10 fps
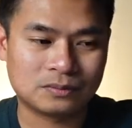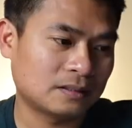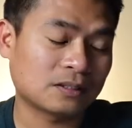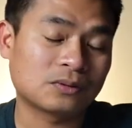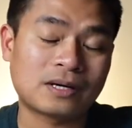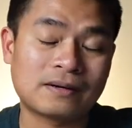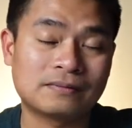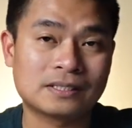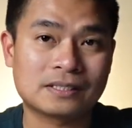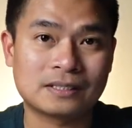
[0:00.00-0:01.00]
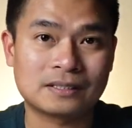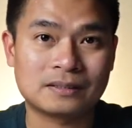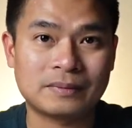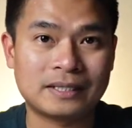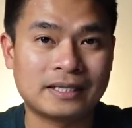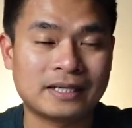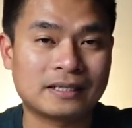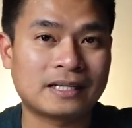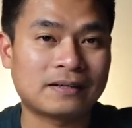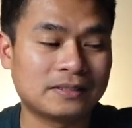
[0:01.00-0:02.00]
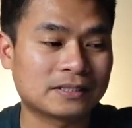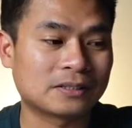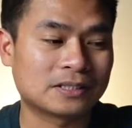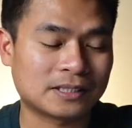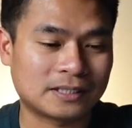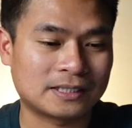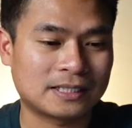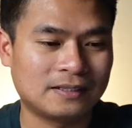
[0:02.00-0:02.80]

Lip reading: not to have this Medicare levy surcharge